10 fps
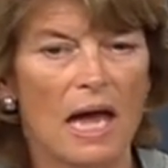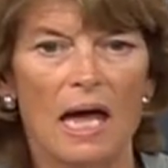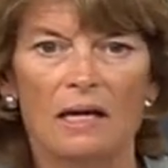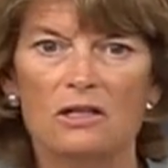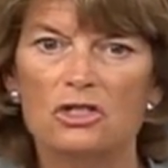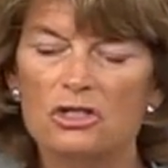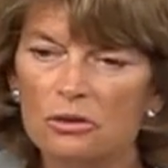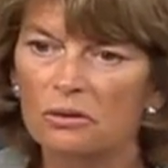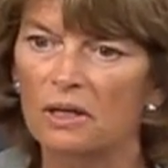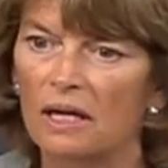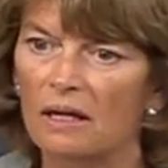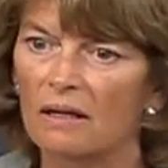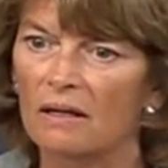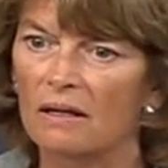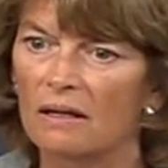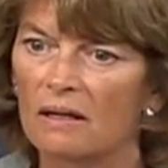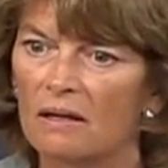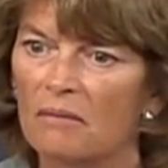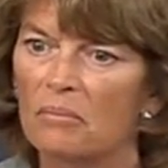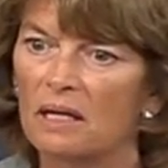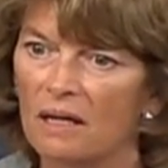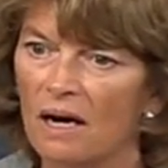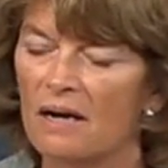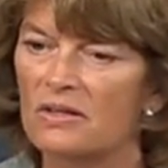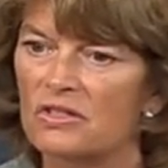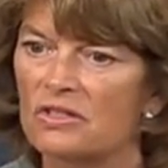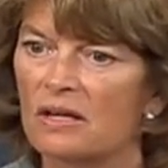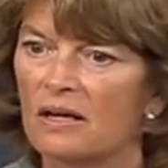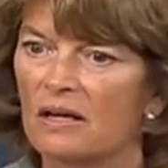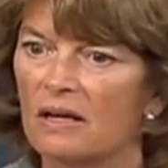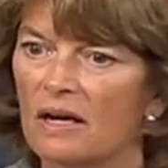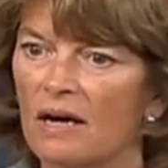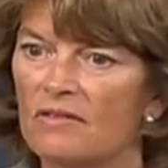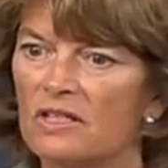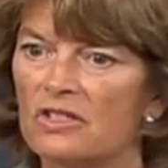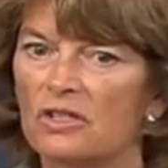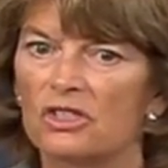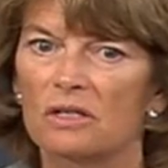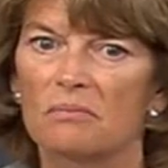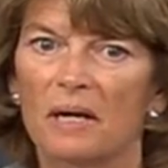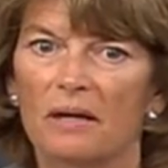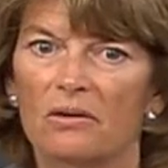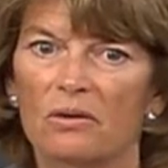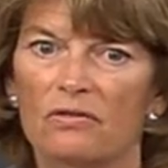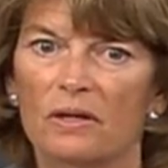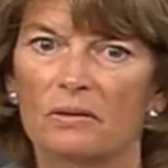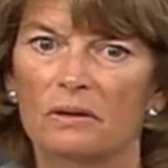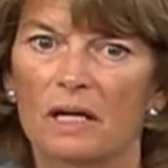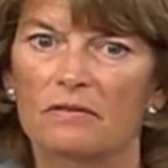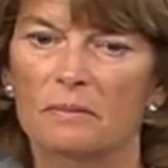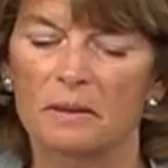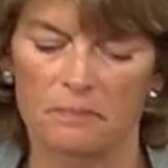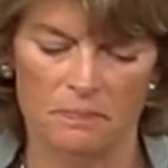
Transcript: and enduring because of a decision by our own federal government.